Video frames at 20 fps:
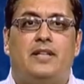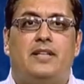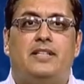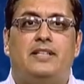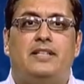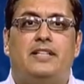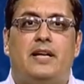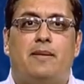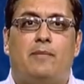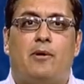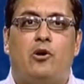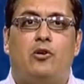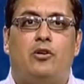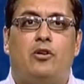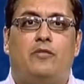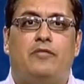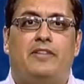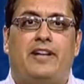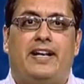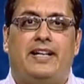The amount
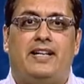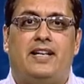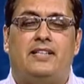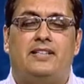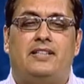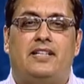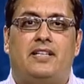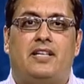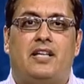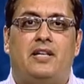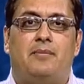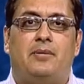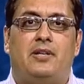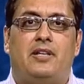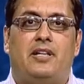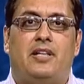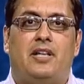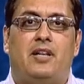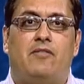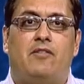of data that can be
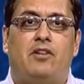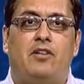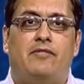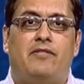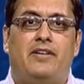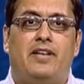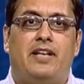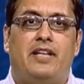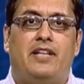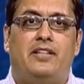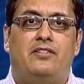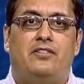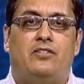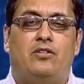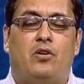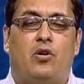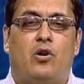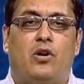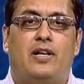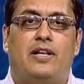recovered varies
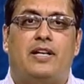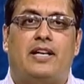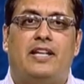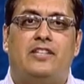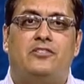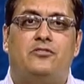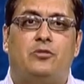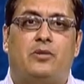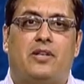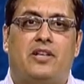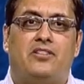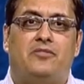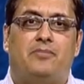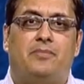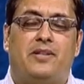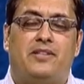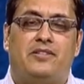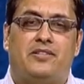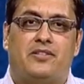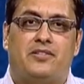on a case to case
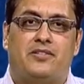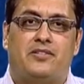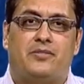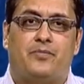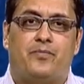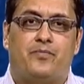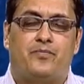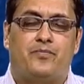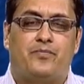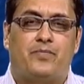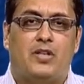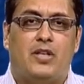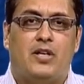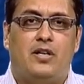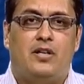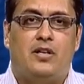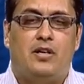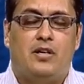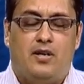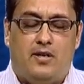basis.
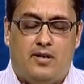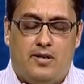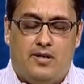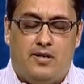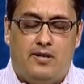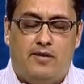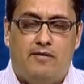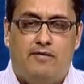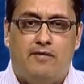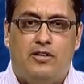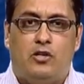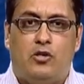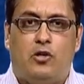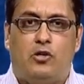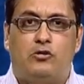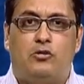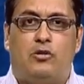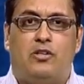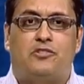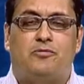We will go
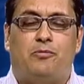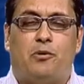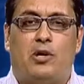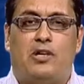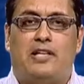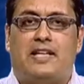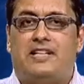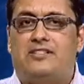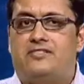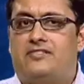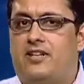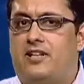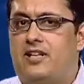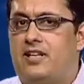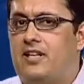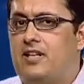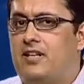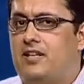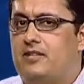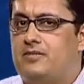through a small case study
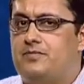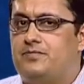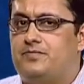here.